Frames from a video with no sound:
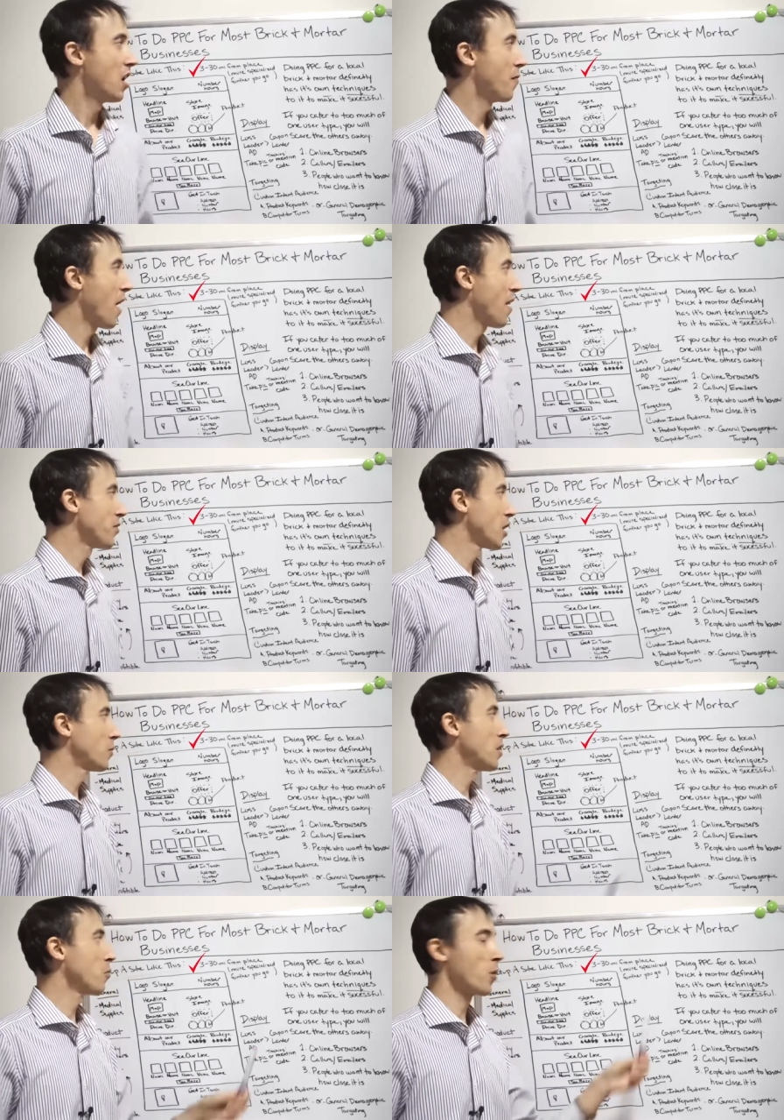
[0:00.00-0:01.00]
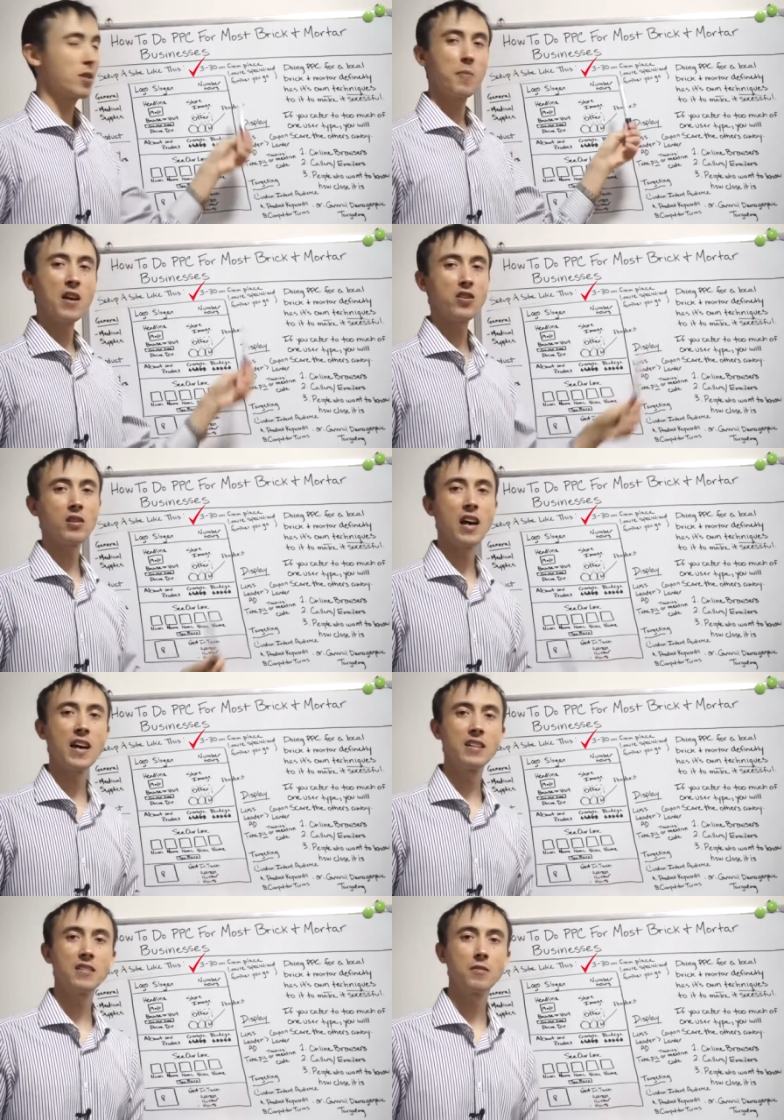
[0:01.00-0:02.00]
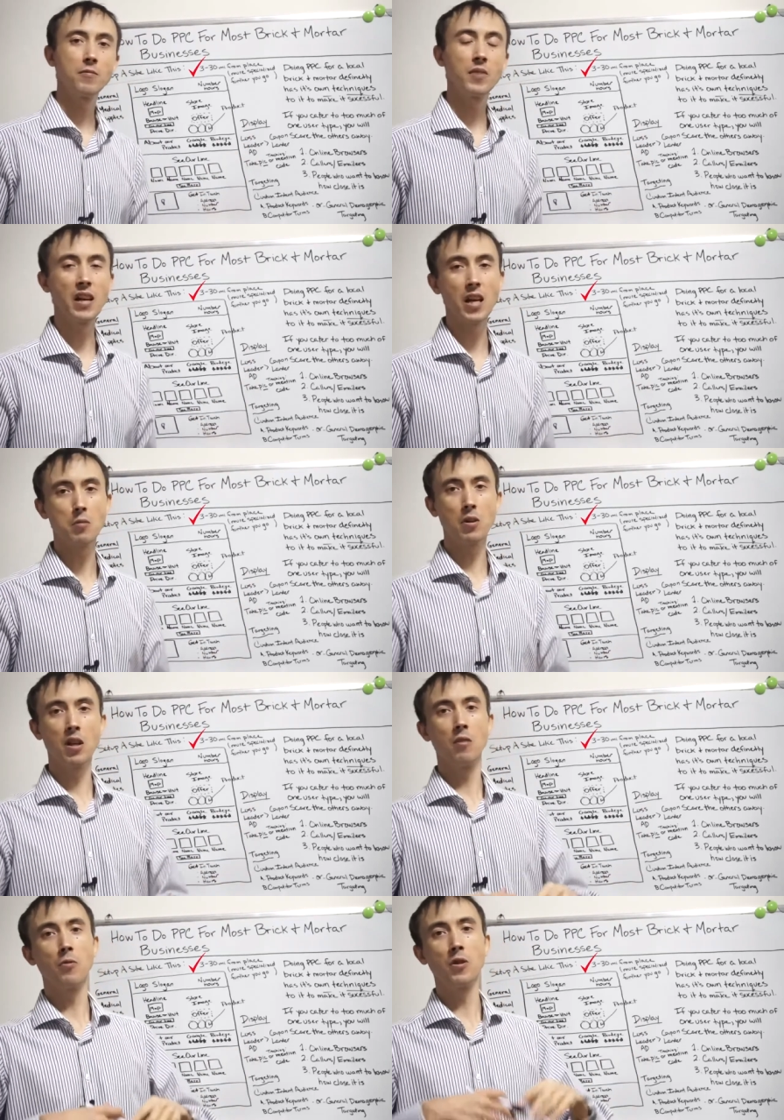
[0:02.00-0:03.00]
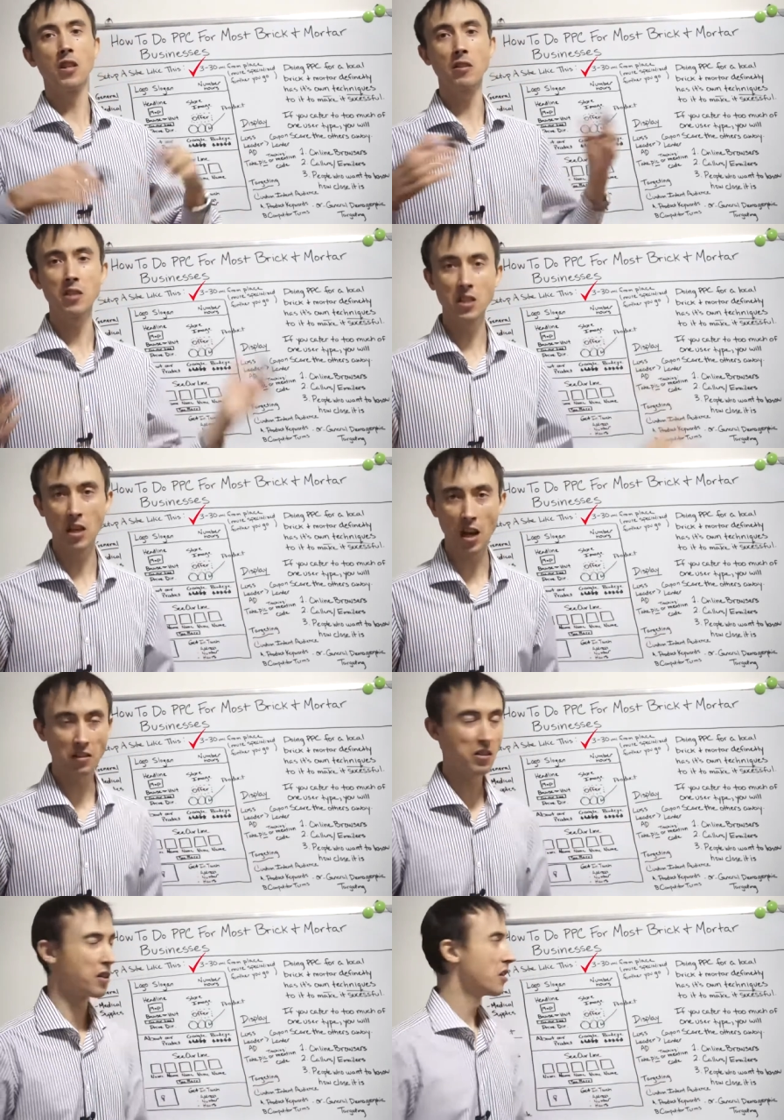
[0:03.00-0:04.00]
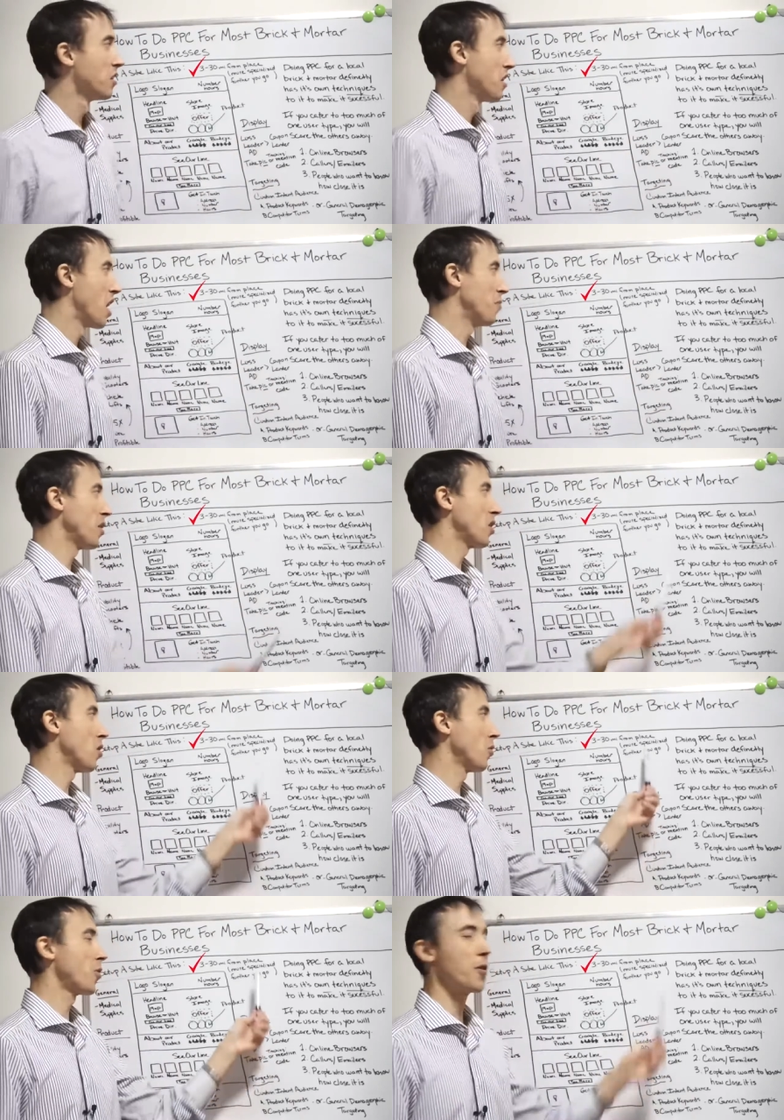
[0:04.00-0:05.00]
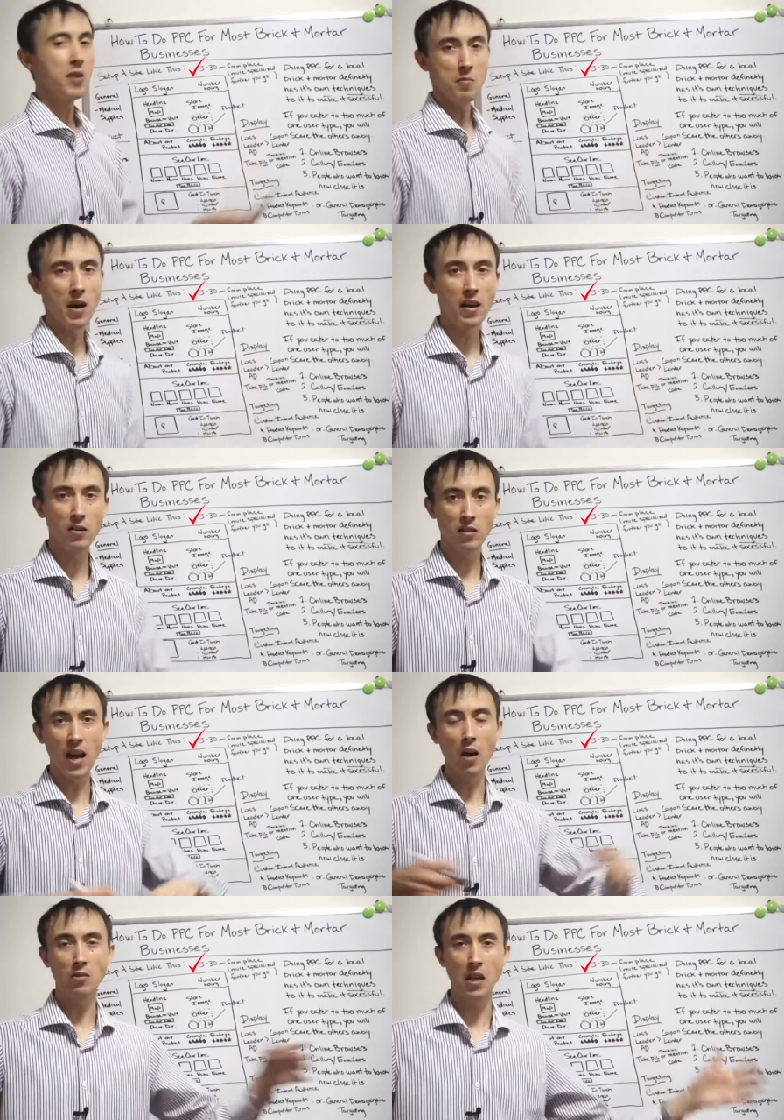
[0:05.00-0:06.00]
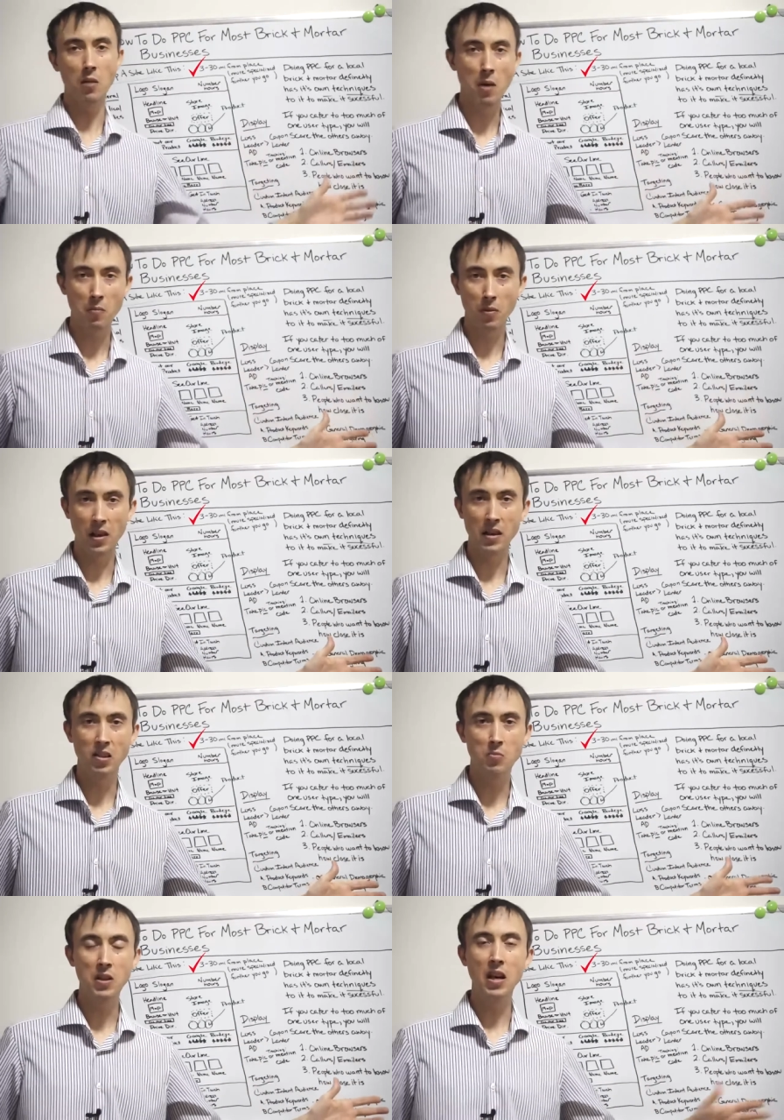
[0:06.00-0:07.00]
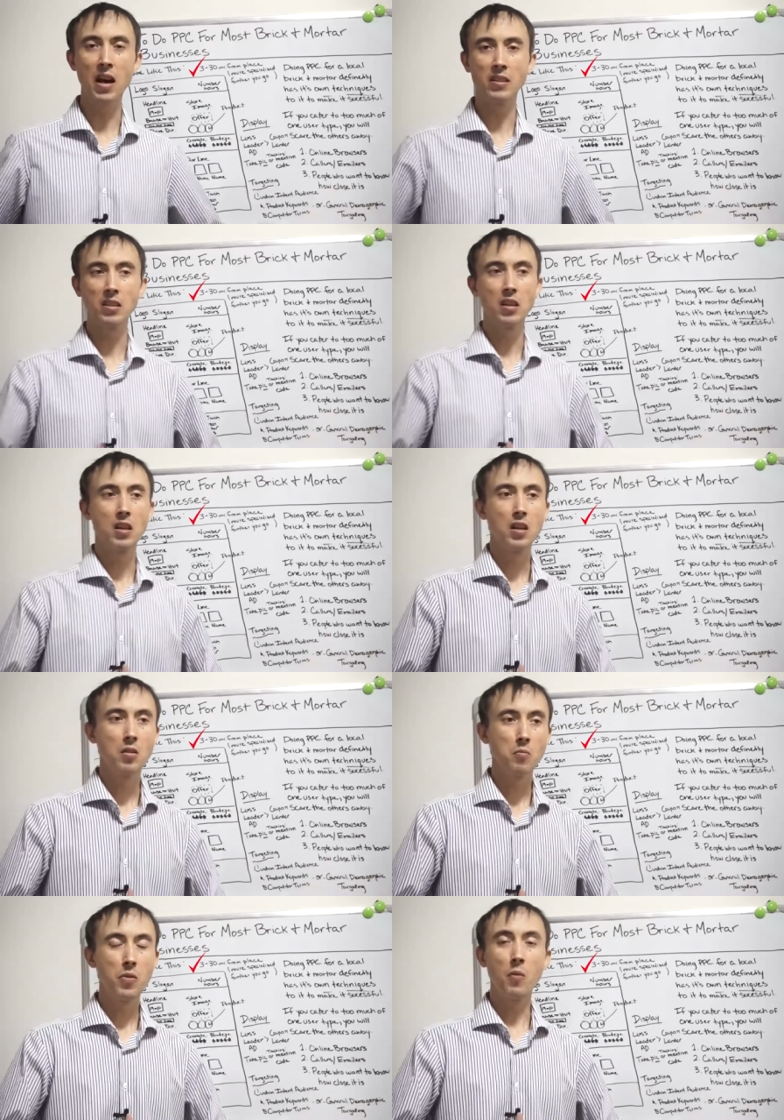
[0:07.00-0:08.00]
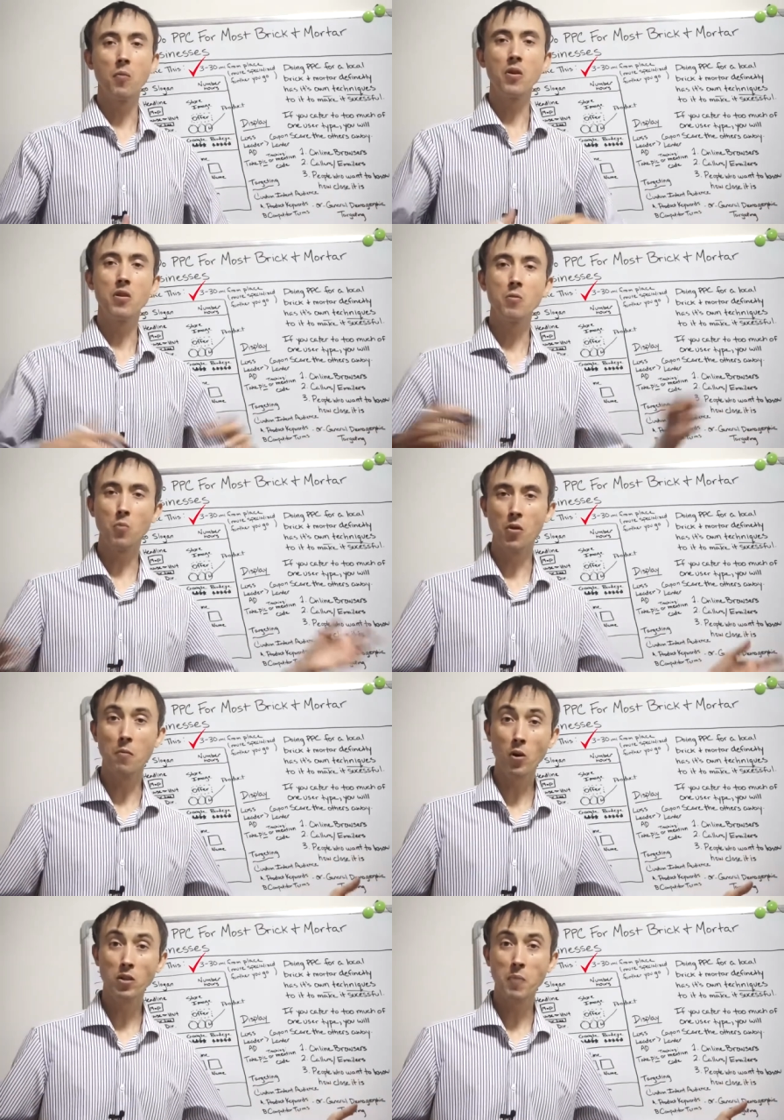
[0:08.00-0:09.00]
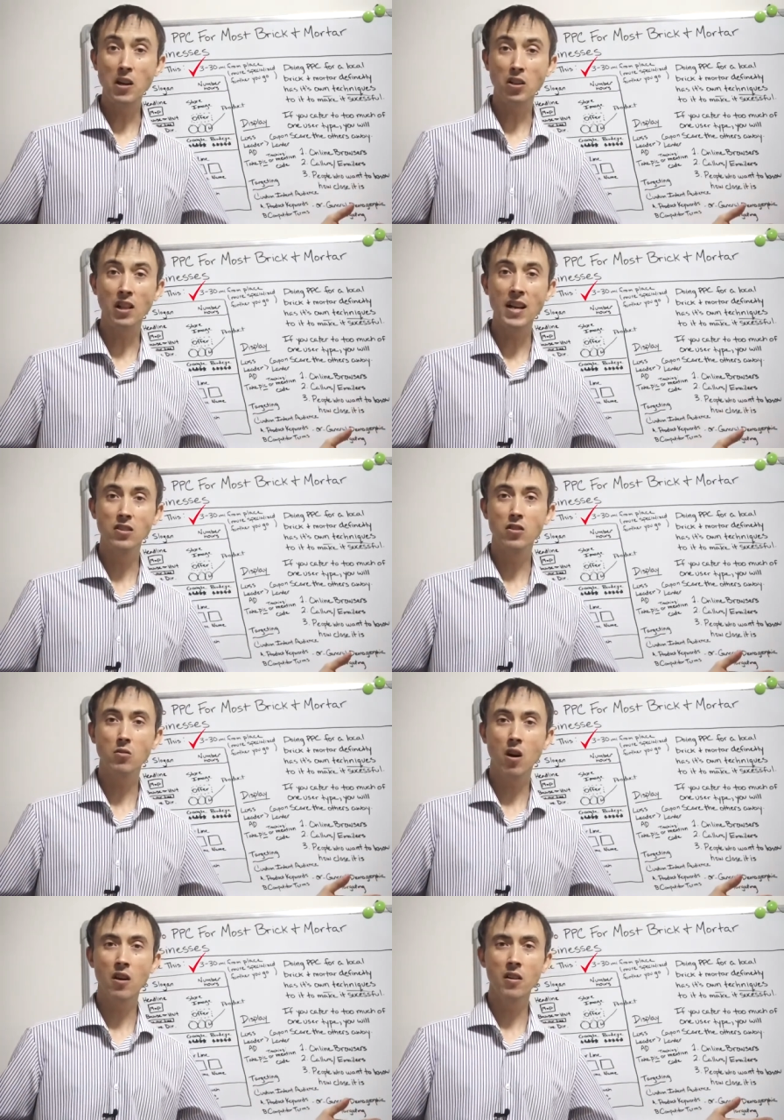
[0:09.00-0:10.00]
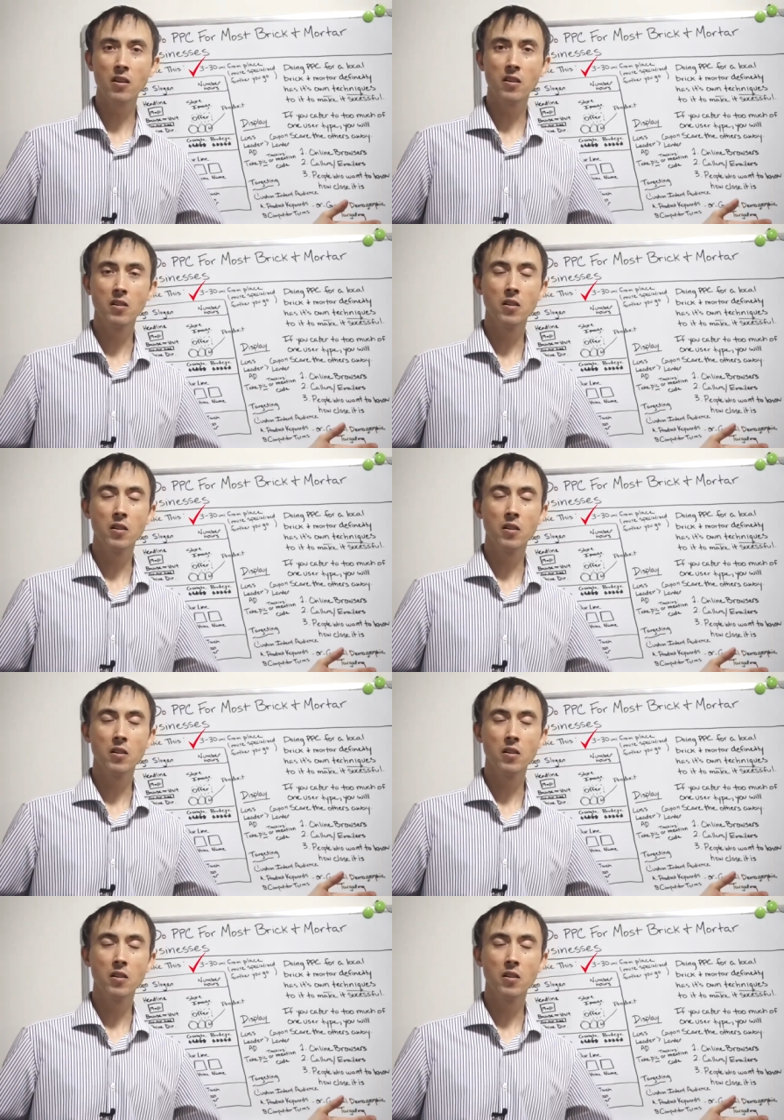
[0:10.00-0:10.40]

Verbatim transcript: If I have something more specialized, like I'm a fertility doctor, I'm going to go 30 miles outside of my place, because the more specialized you are,